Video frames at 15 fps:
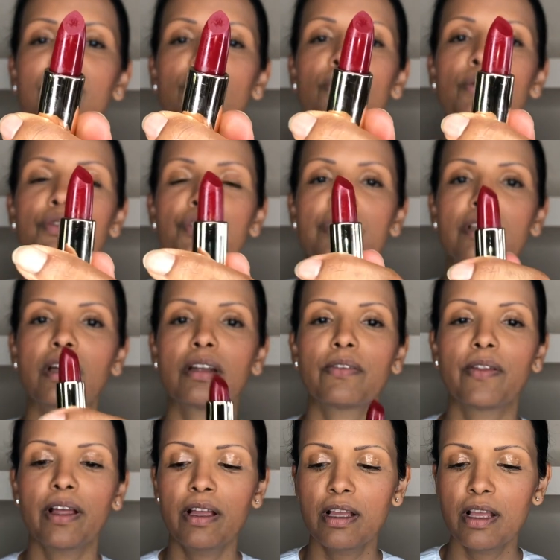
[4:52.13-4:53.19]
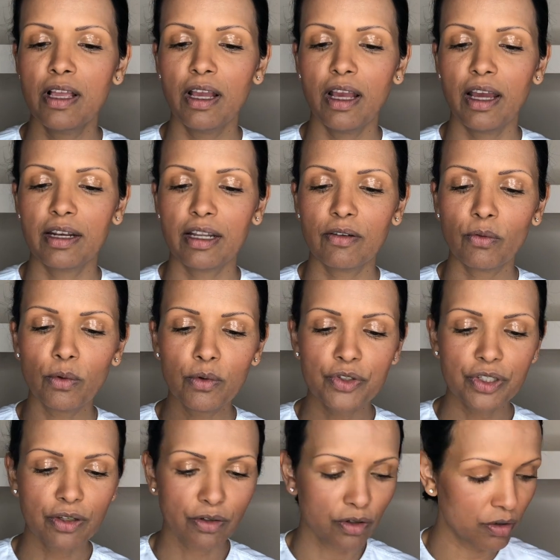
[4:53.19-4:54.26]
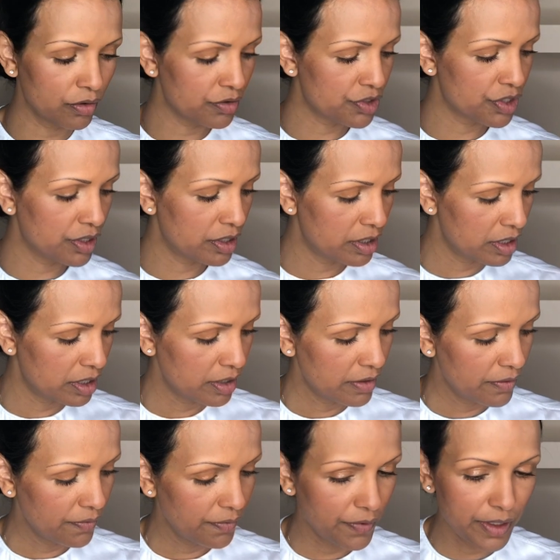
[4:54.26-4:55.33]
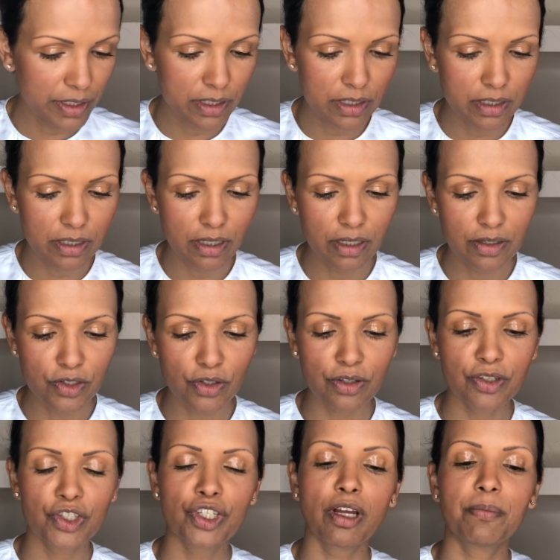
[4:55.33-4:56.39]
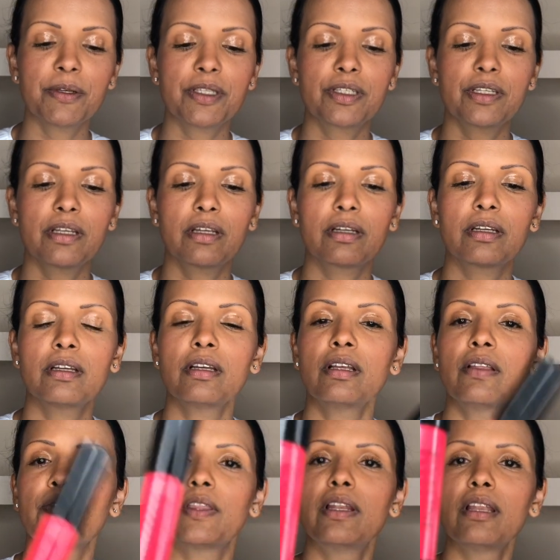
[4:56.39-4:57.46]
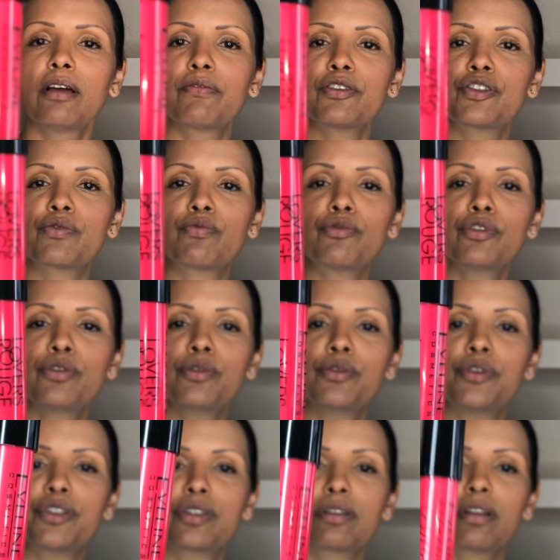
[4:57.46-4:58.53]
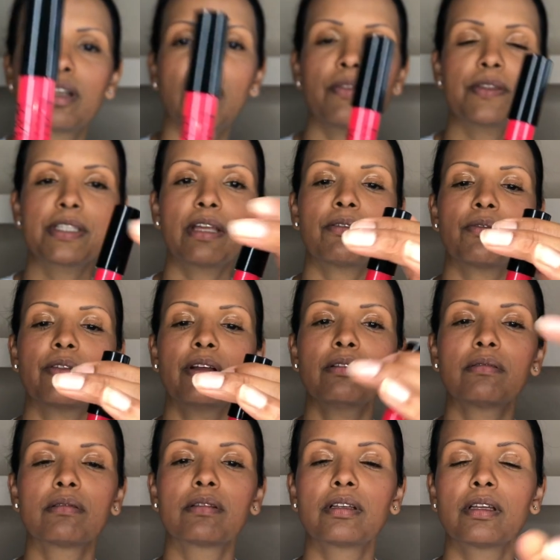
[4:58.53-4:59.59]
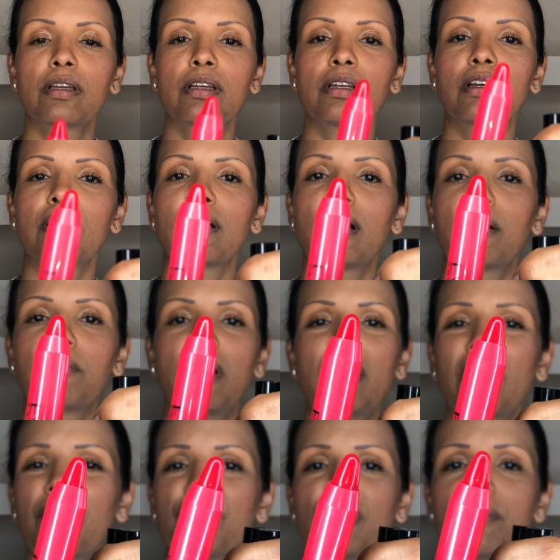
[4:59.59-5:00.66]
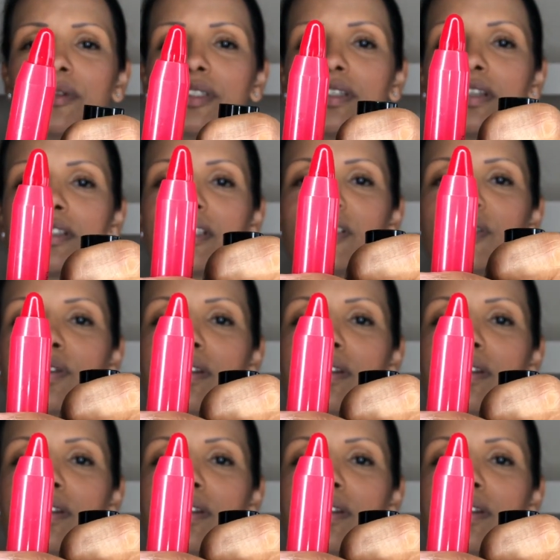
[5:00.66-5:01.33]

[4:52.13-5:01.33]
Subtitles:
gorgeous colour there. And I've also got this sort of chubby stick, the Lover's Rouge. I like the sound of that. I love chubby sticks, as